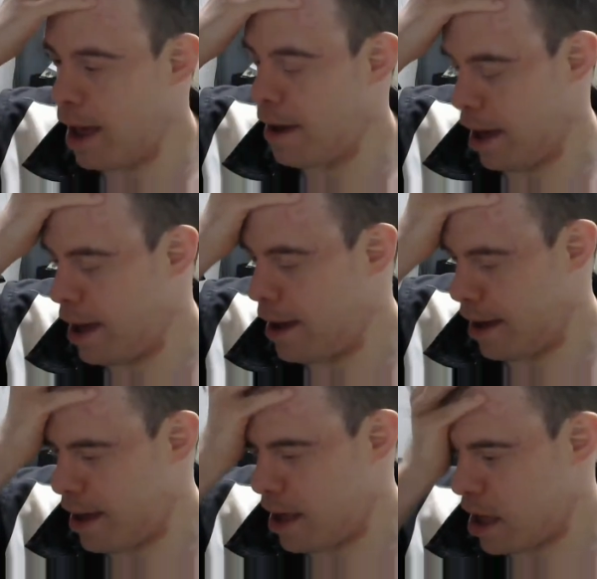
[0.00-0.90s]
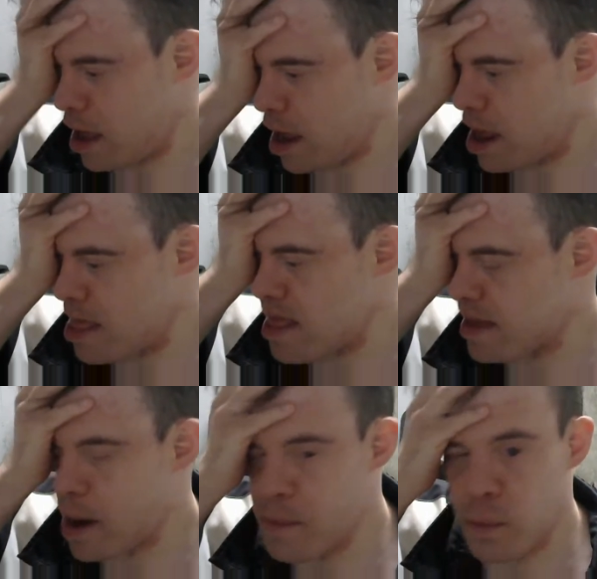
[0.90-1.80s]
uh
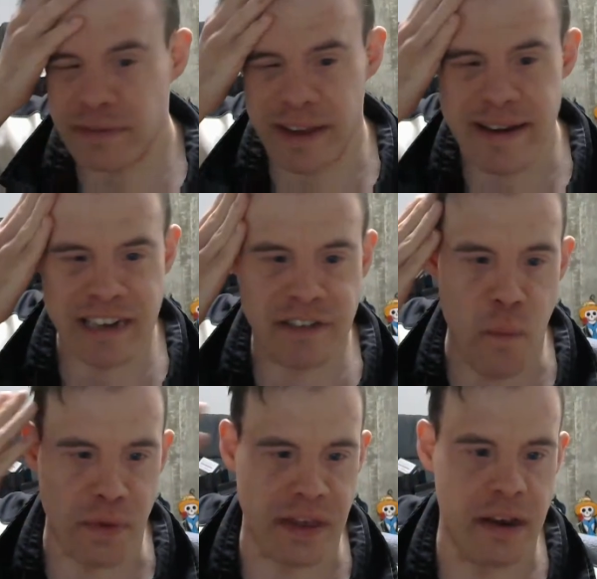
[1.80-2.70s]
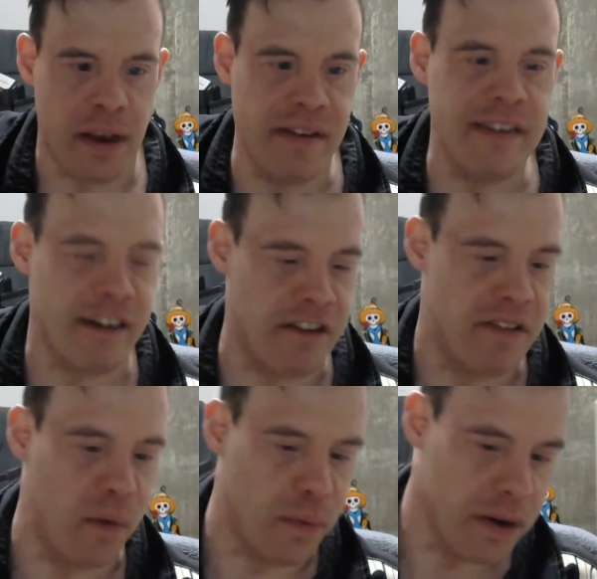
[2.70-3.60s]
like I mean, what's the next stupid thing Disney
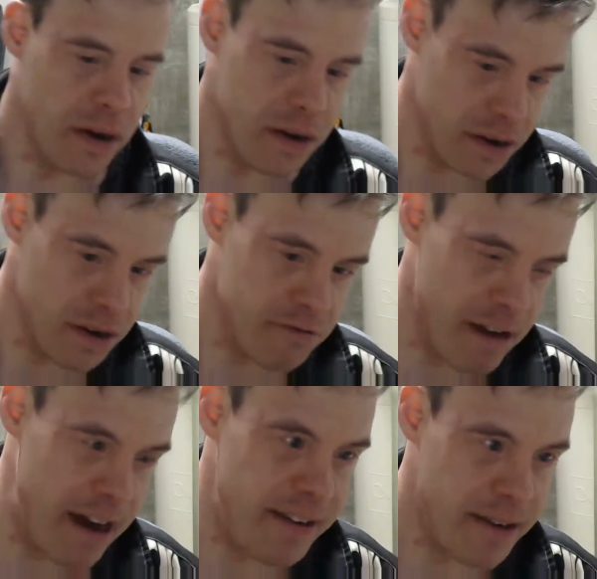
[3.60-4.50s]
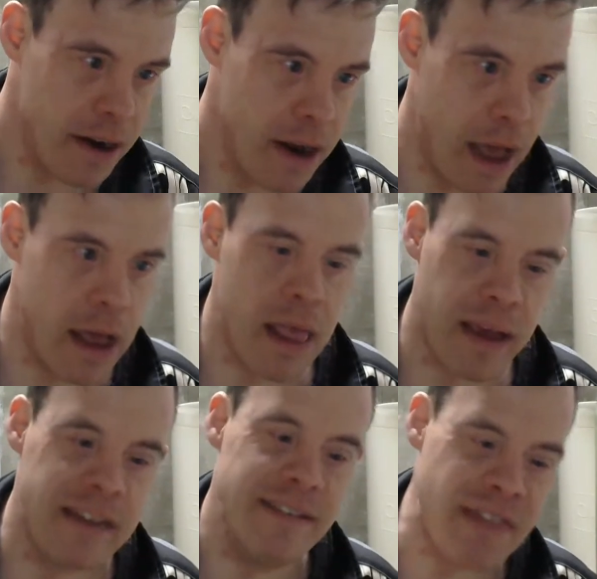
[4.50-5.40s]
could do, right?
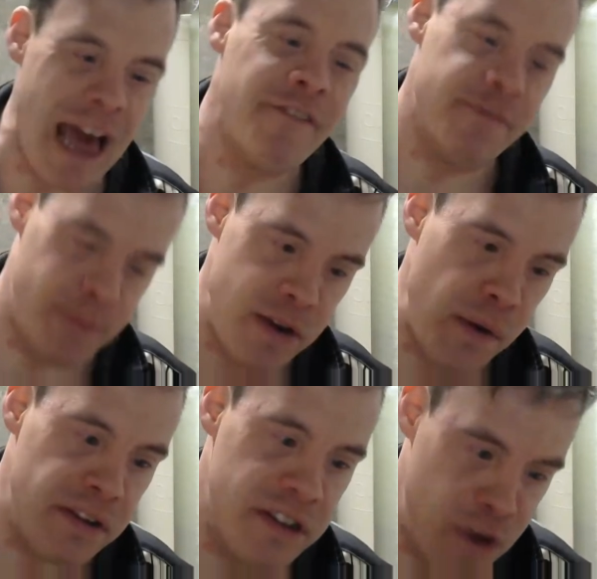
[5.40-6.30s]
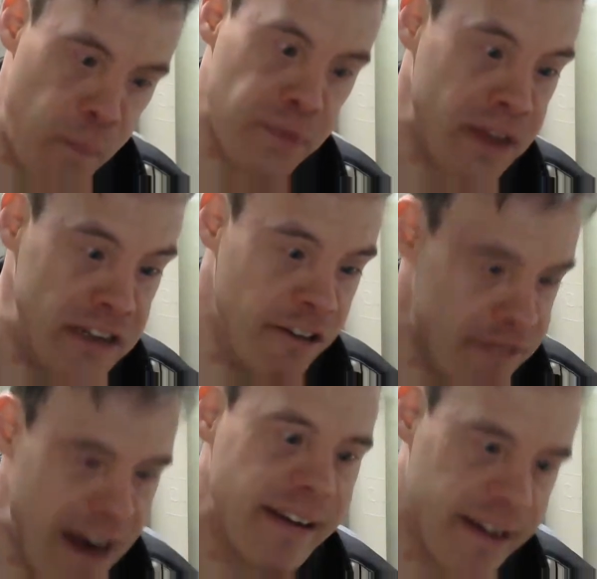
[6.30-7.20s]
Like as if they haven't been doing stupid things
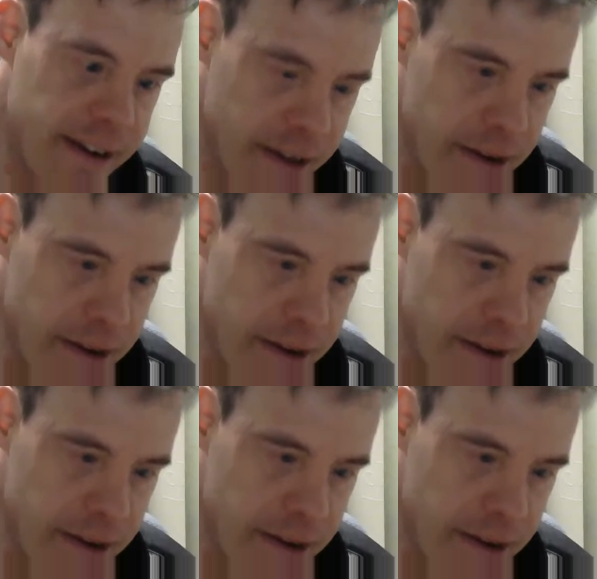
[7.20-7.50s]
already.